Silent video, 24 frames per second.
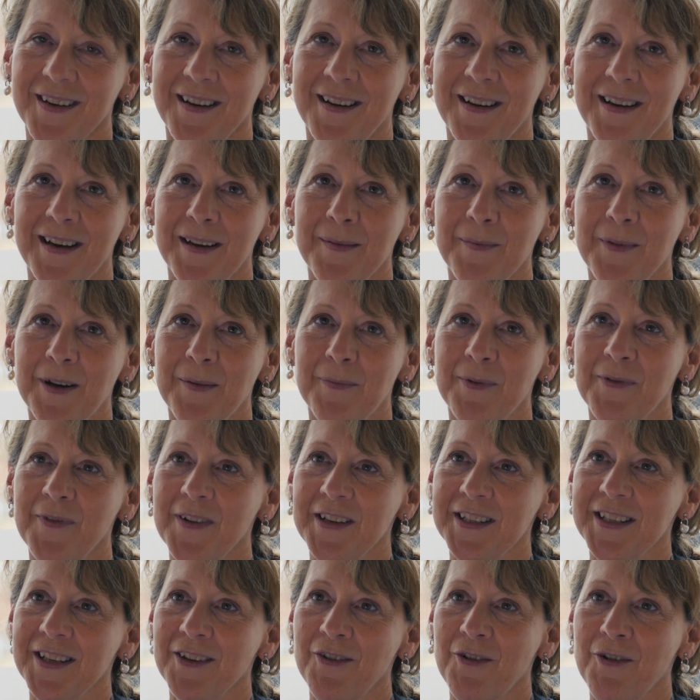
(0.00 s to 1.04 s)
I'm a
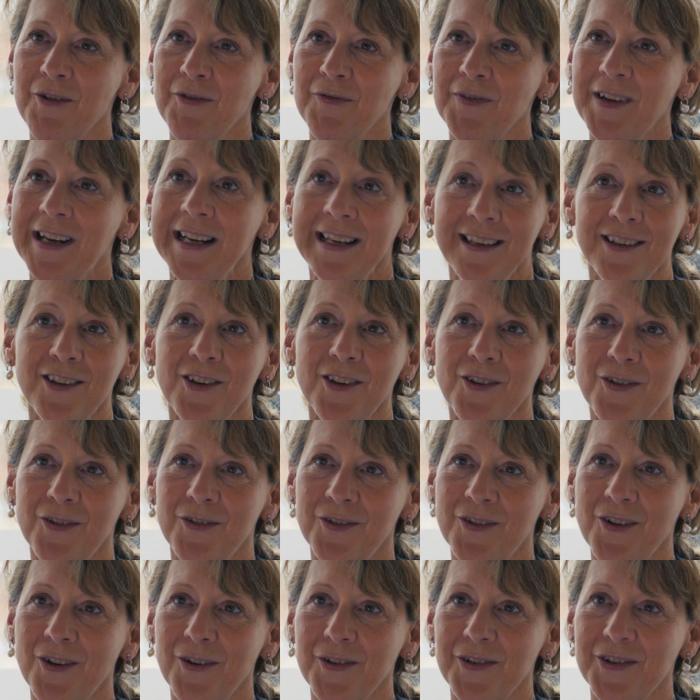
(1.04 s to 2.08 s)
professor of clinical
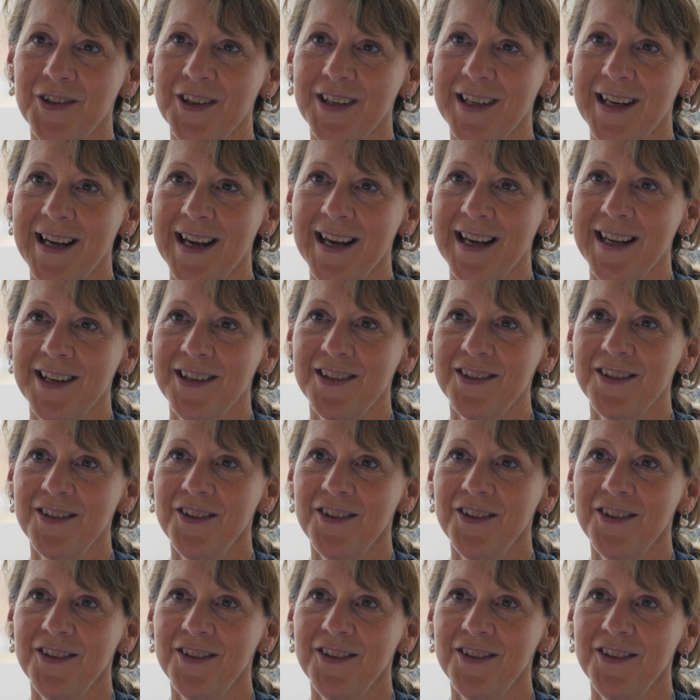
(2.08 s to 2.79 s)
oncology and